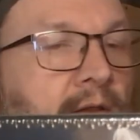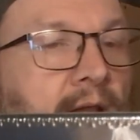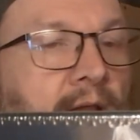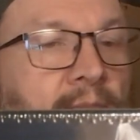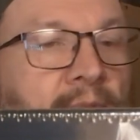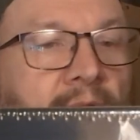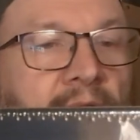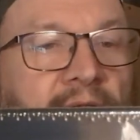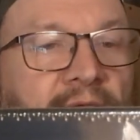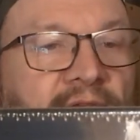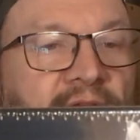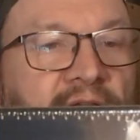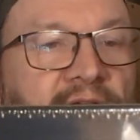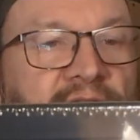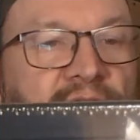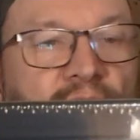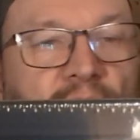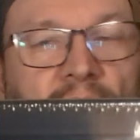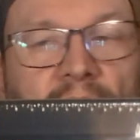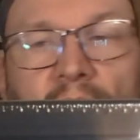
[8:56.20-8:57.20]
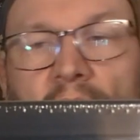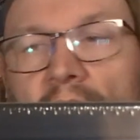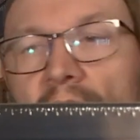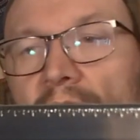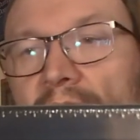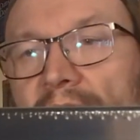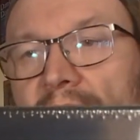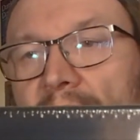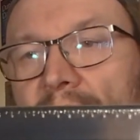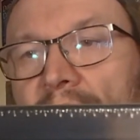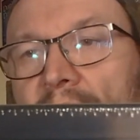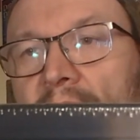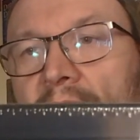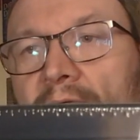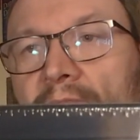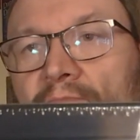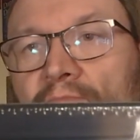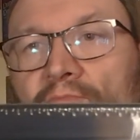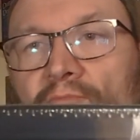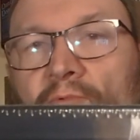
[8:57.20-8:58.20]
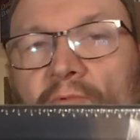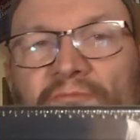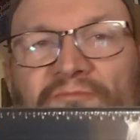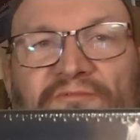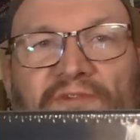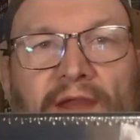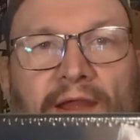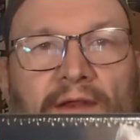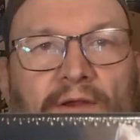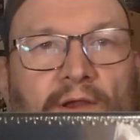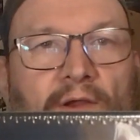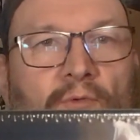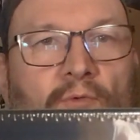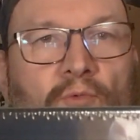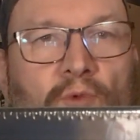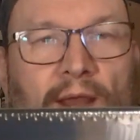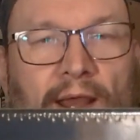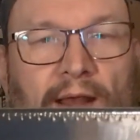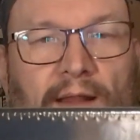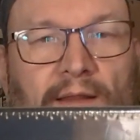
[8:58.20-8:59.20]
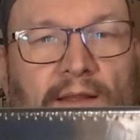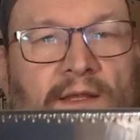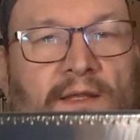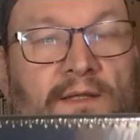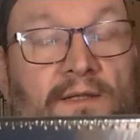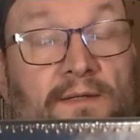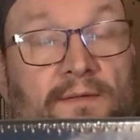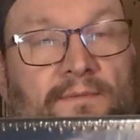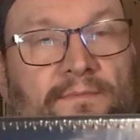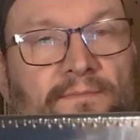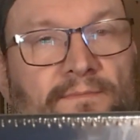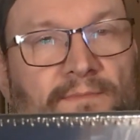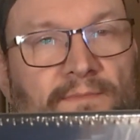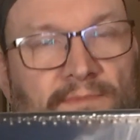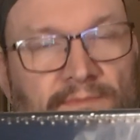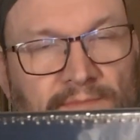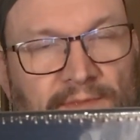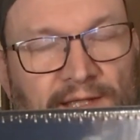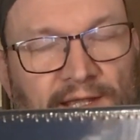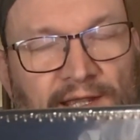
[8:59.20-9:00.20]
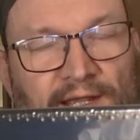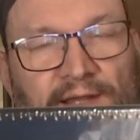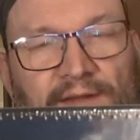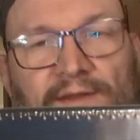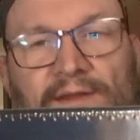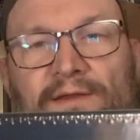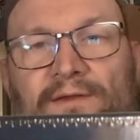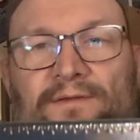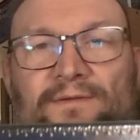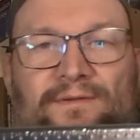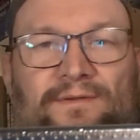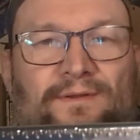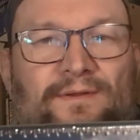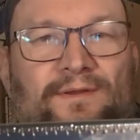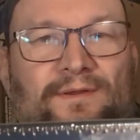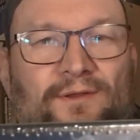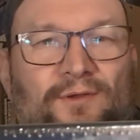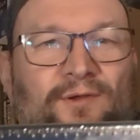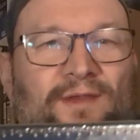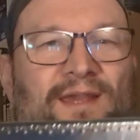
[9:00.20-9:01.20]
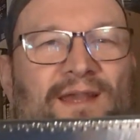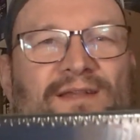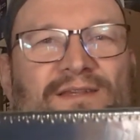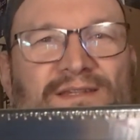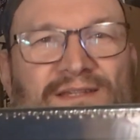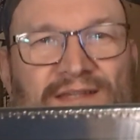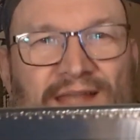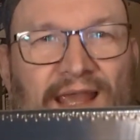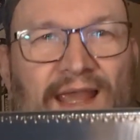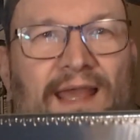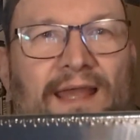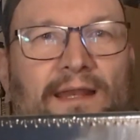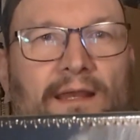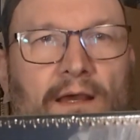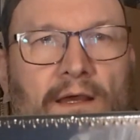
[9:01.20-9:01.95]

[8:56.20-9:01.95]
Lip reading: I believe this will hold up very well, and you can stand